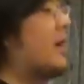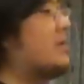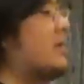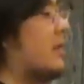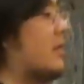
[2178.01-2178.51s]

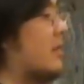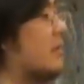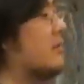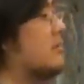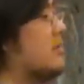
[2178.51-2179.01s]

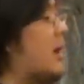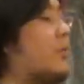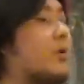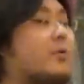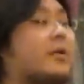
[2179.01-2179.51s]
hadith.
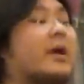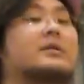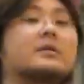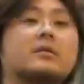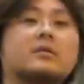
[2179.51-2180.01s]
I work with
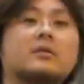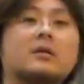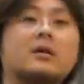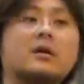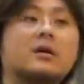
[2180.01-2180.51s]
hadith."
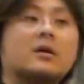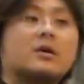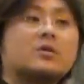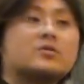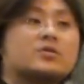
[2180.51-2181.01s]

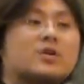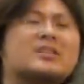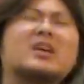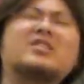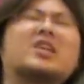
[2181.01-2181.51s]
So
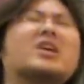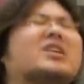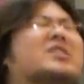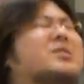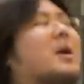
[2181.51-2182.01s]
he's like,
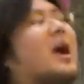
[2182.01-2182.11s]
"Tayyib